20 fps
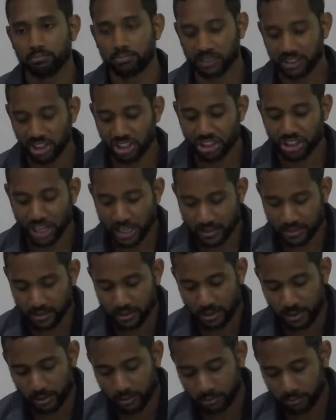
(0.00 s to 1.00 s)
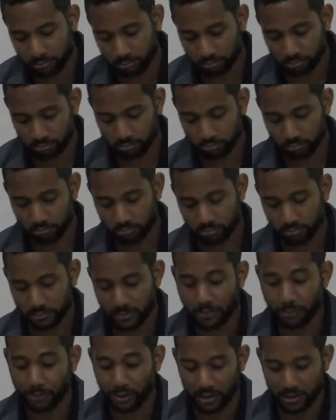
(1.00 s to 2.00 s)
suggesting
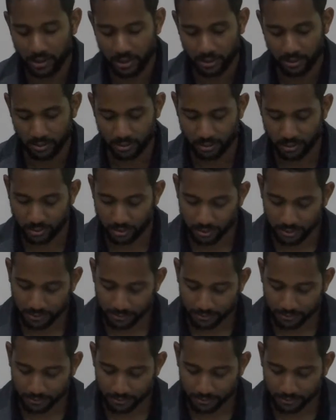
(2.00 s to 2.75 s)
different things.